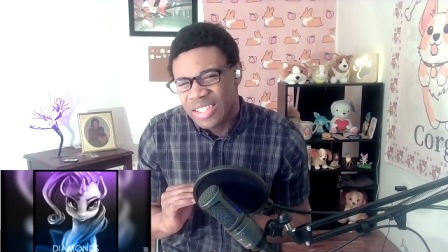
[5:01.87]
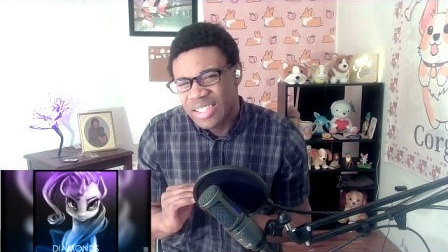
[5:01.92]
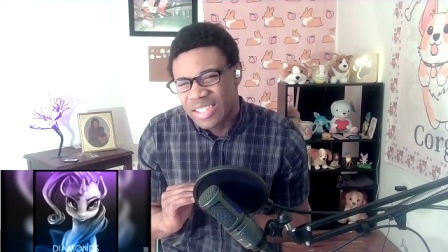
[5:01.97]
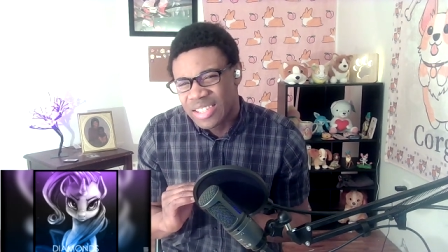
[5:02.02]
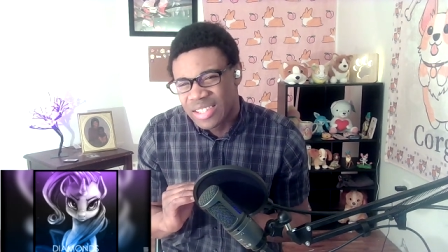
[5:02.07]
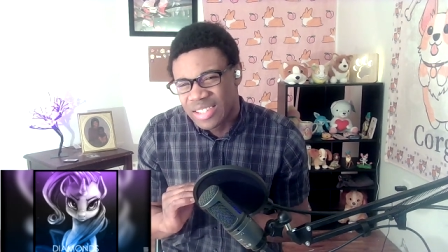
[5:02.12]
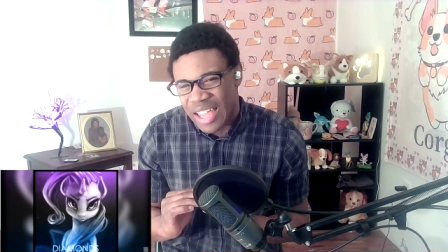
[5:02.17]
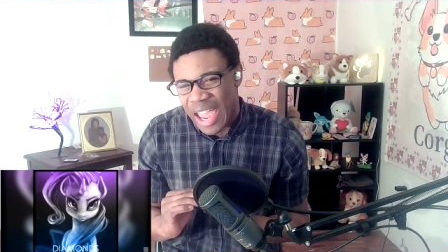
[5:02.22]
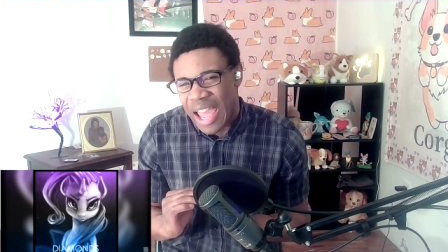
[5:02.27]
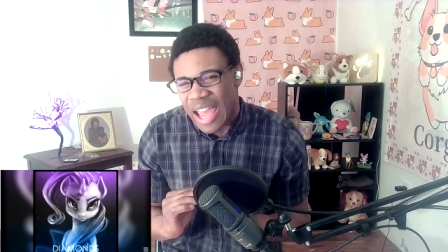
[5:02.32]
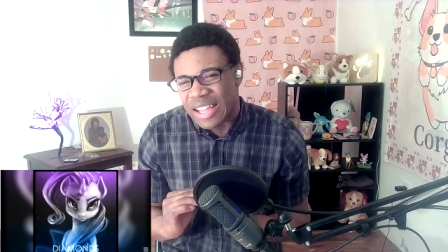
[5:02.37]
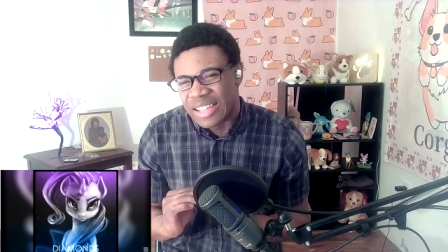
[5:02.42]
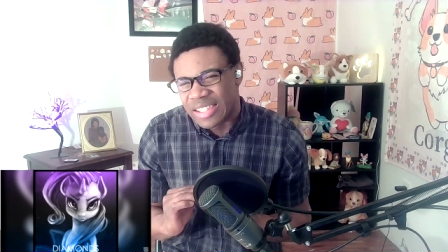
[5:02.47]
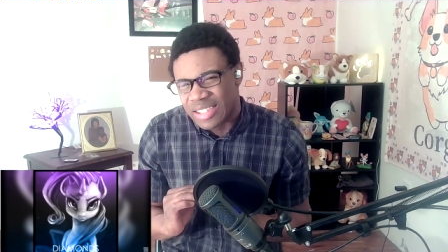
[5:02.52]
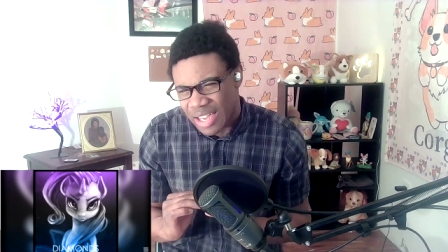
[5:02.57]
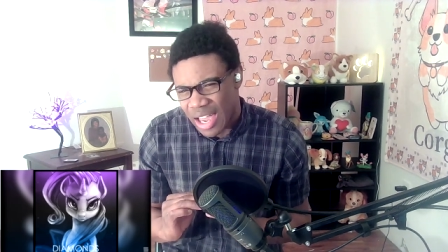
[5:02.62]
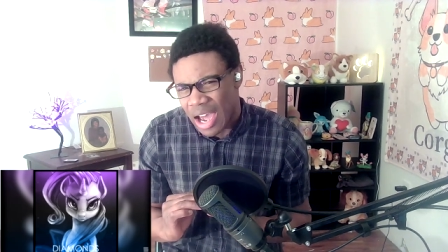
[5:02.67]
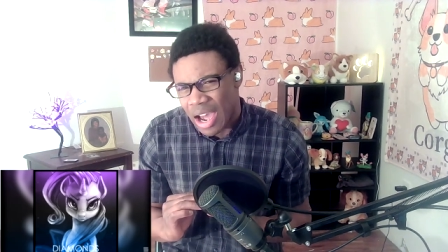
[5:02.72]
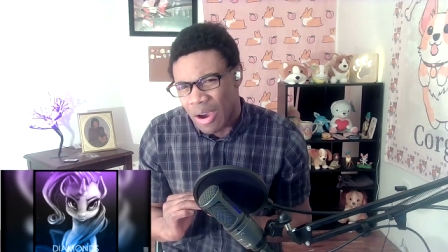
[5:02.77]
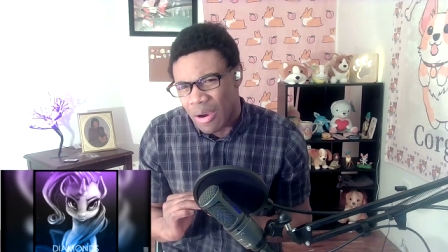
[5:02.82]

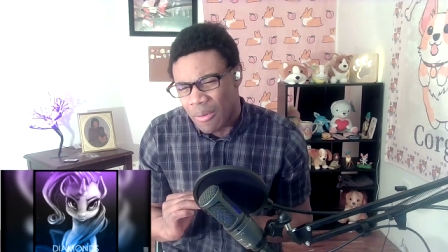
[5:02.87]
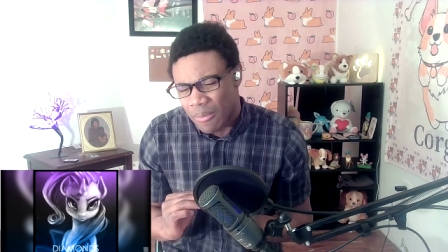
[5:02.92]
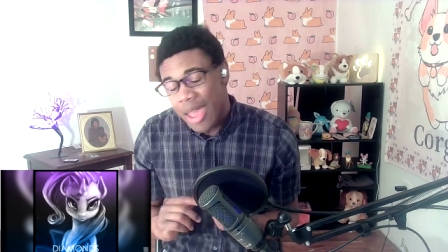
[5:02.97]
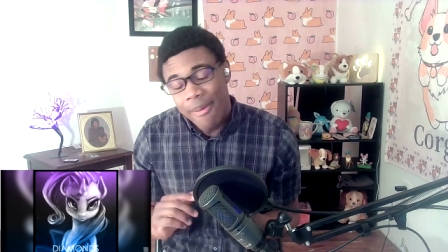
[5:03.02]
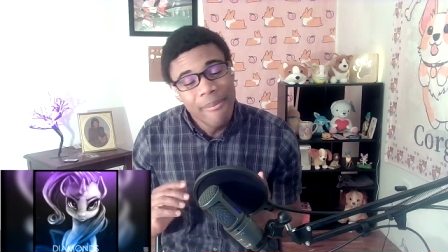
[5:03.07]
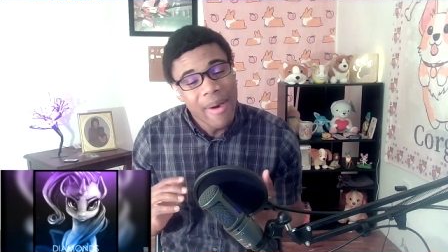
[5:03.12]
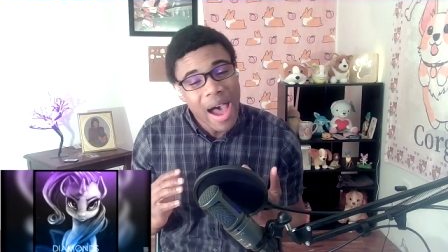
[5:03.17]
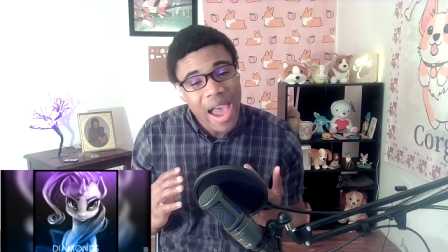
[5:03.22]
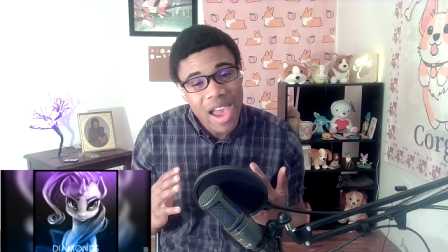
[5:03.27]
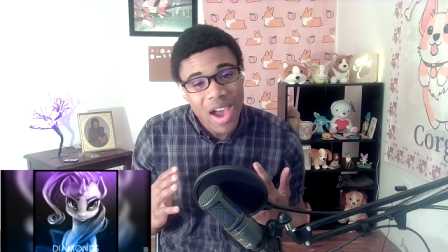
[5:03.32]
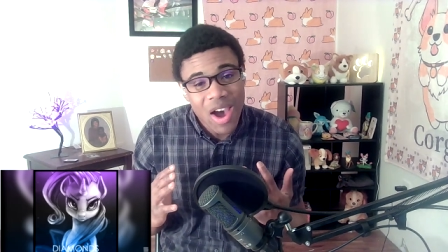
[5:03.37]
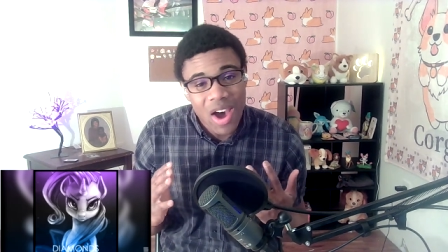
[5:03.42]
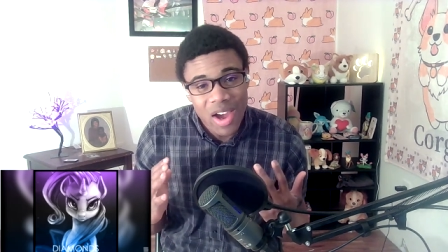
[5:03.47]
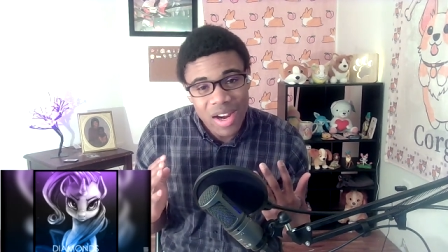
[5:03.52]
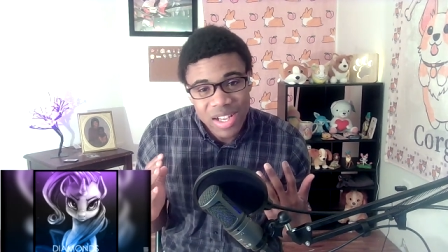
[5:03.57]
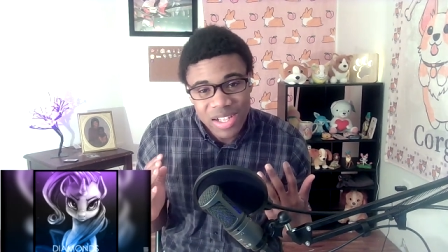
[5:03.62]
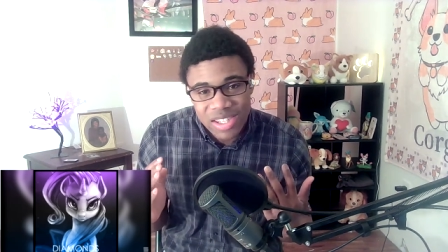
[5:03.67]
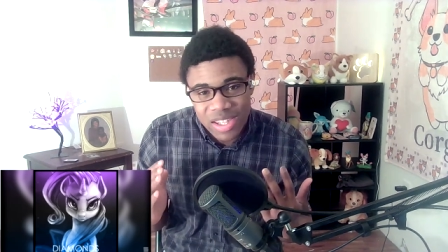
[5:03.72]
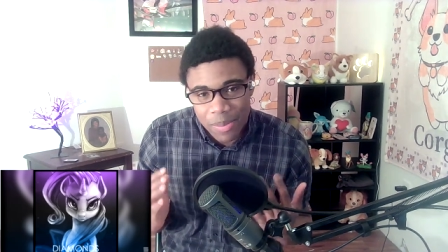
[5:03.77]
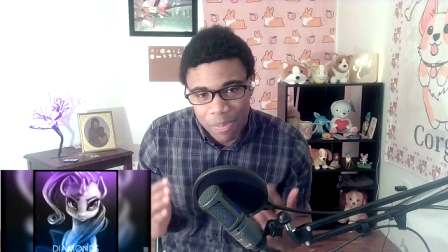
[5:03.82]
stands out. In my honest